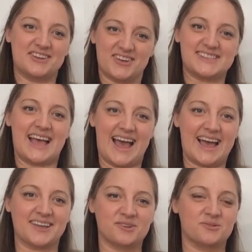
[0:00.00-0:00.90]
a nice
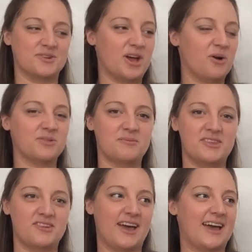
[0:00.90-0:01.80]
angle, and hold them
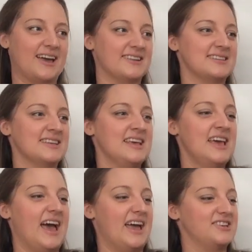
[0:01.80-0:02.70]
in your hand
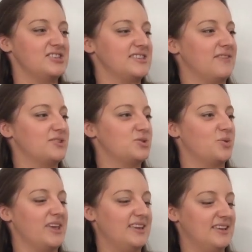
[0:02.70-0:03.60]
and just have a
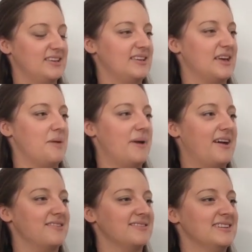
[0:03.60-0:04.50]
tweak
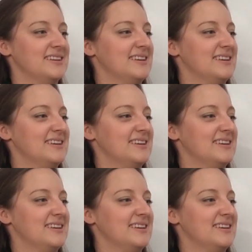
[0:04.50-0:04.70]
about